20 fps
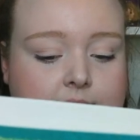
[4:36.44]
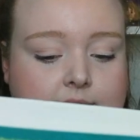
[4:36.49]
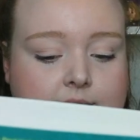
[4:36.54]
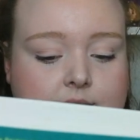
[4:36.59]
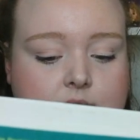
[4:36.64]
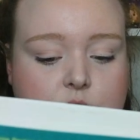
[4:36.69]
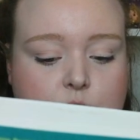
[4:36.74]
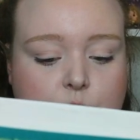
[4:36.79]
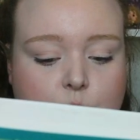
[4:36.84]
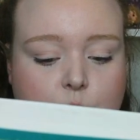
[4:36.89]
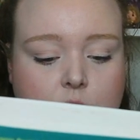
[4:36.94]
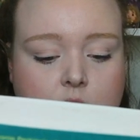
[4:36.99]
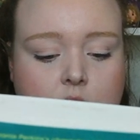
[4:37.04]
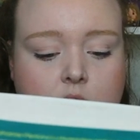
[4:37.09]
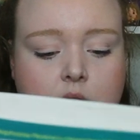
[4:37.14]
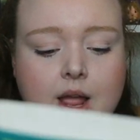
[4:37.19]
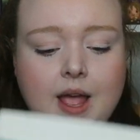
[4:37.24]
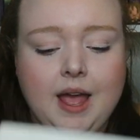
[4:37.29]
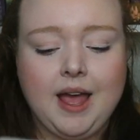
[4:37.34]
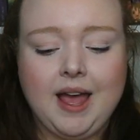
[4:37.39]
Next
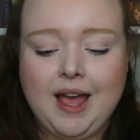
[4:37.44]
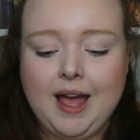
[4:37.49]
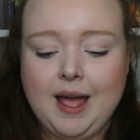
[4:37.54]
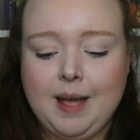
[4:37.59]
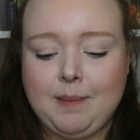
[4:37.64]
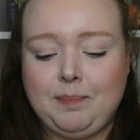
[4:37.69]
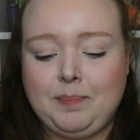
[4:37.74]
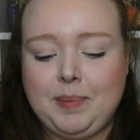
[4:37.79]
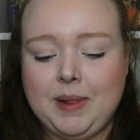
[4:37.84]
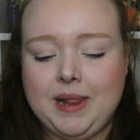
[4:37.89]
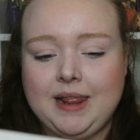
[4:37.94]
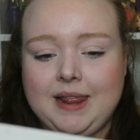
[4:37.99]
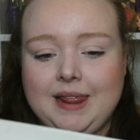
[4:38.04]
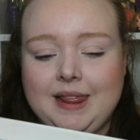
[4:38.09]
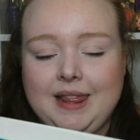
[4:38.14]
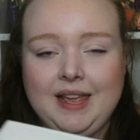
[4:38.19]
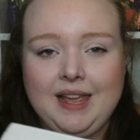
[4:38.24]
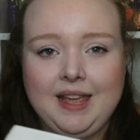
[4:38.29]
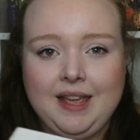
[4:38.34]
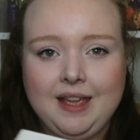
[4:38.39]
Door. I
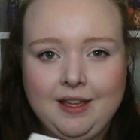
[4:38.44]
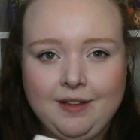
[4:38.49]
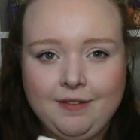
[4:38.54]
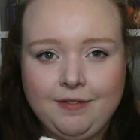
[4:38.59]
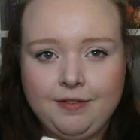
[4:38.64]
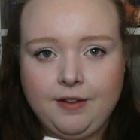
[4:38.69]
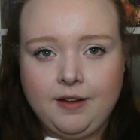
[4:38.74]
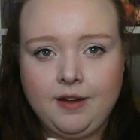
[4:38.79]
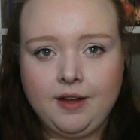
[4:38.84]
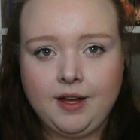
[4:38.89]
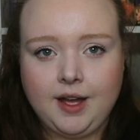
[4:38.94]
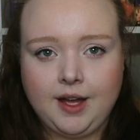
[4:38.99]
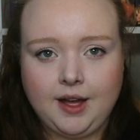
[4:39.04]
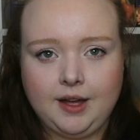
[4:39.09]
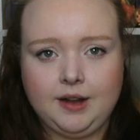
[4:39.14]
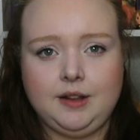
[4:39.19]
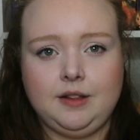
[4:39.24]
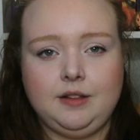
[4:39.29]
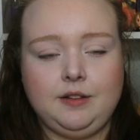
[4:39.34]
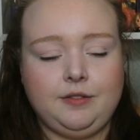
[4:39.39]
believe
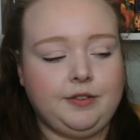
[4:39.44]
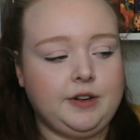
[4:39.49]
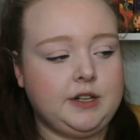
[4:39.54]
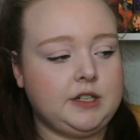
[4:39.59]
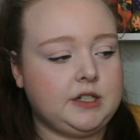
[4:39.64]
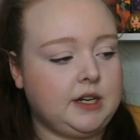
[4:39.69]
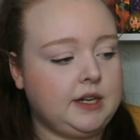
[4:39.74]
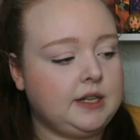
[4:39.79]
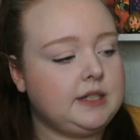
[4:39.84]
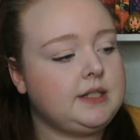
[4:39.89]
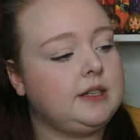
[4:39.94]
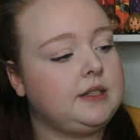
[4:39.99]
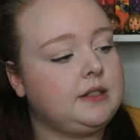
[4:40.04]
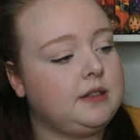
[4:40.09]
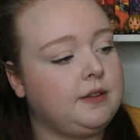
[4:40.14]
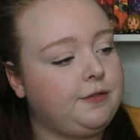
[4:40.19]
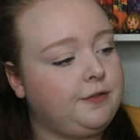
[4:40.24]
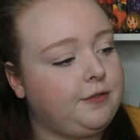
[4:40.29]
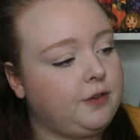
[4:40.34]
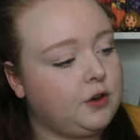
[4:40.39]
Anna and the French Kiss is
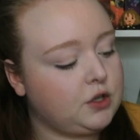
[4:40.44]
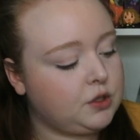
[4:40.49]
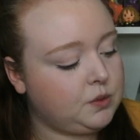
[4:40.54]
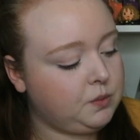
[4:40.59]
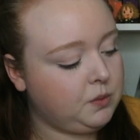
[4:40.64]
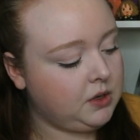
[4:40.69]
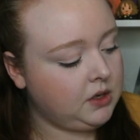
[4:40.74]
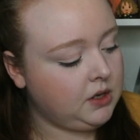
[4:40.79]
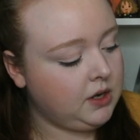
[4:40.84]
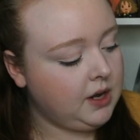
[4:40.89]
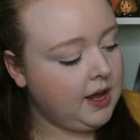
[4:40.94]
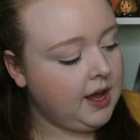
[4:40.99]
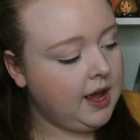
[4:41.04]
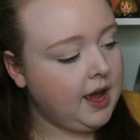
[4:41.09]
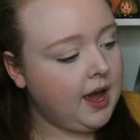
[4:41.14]
the first one.